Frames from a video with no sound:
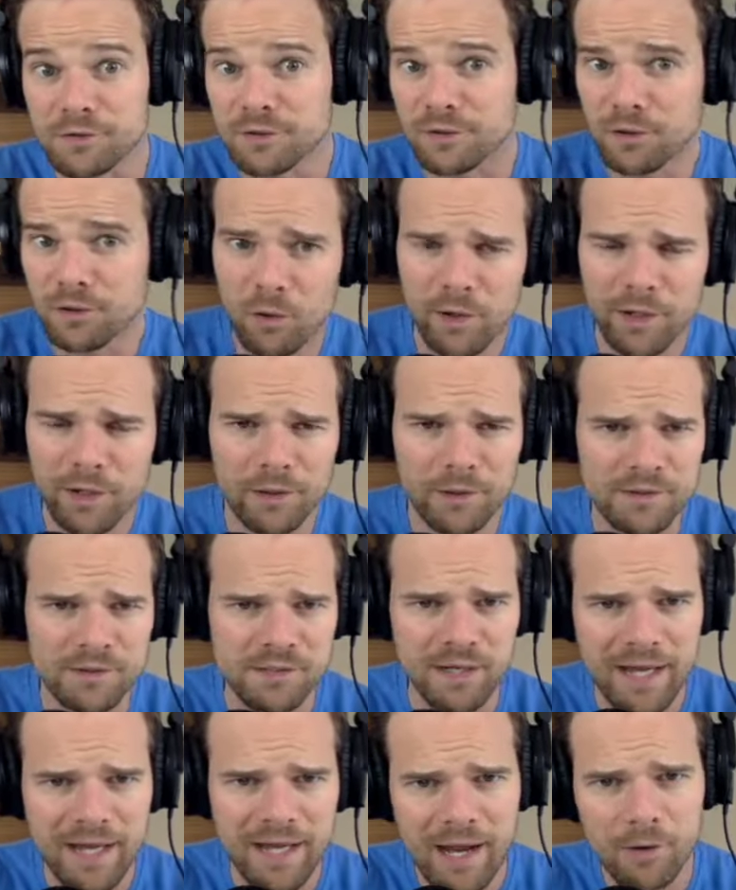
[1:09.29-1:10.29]
lawyers,
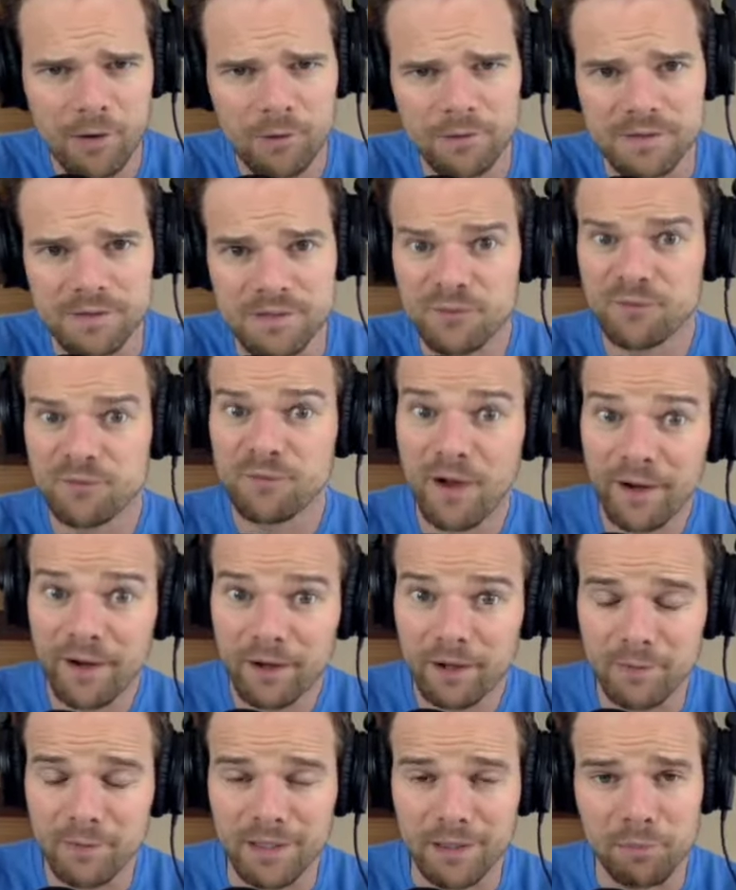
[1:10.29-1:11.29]
accountants,
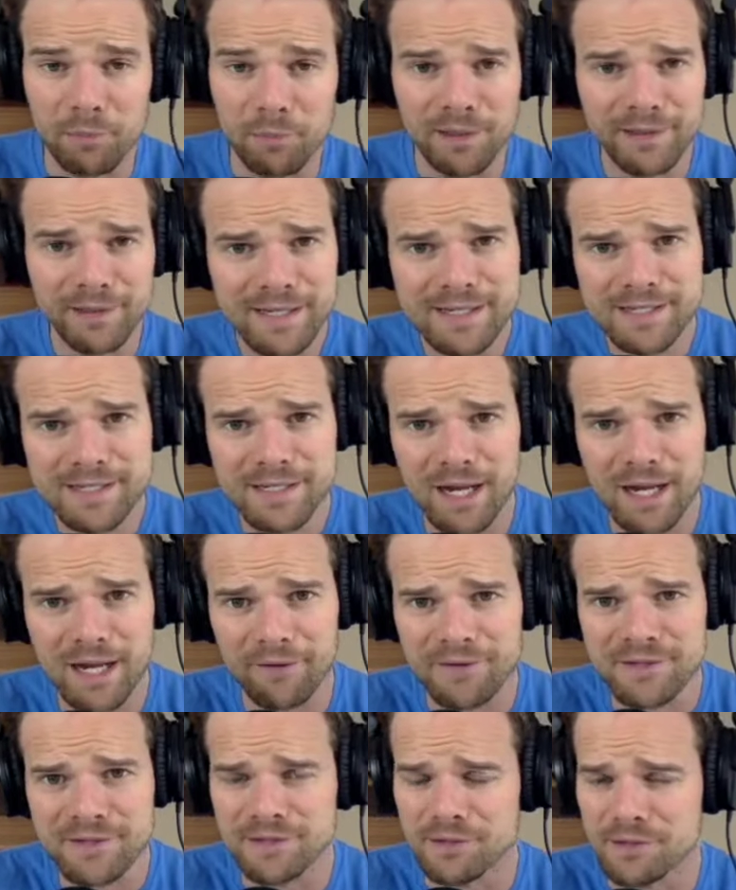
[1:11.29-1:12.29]
firemen, police
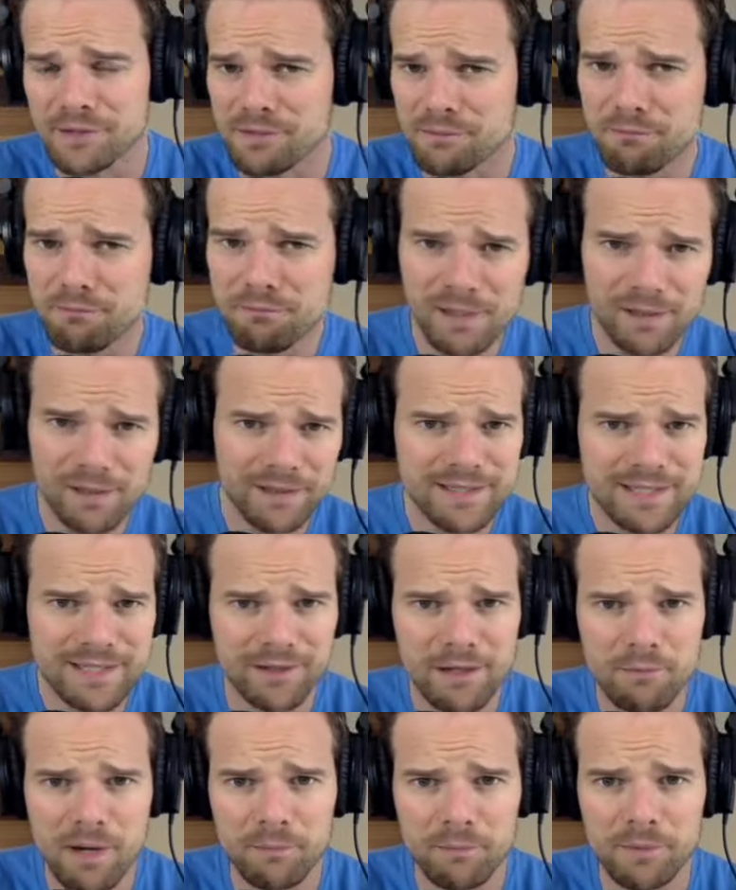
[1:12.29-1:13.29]
officers,
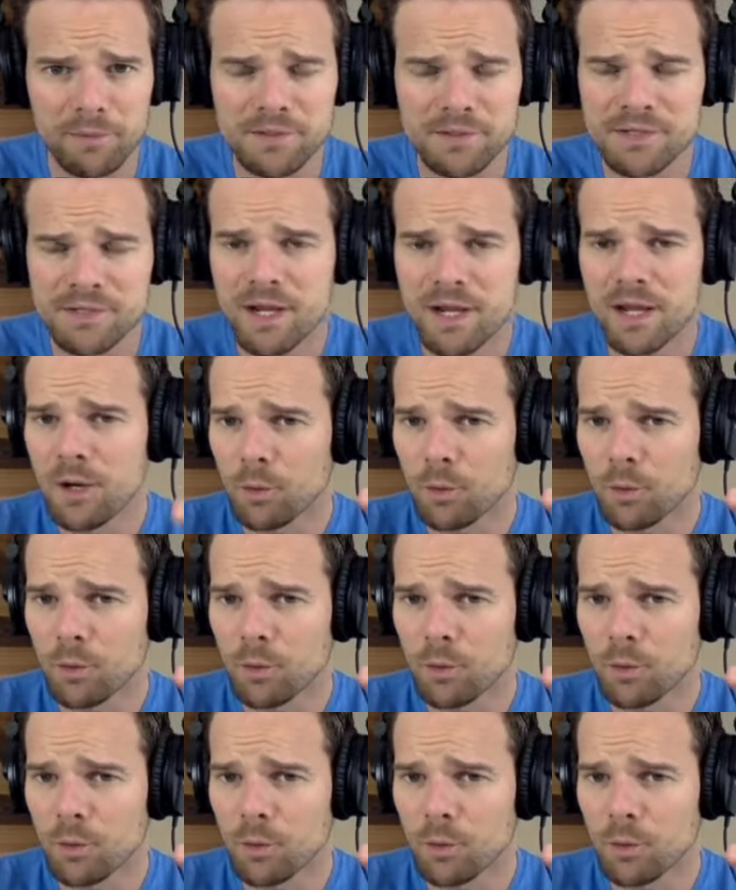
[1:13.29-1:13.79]
military members,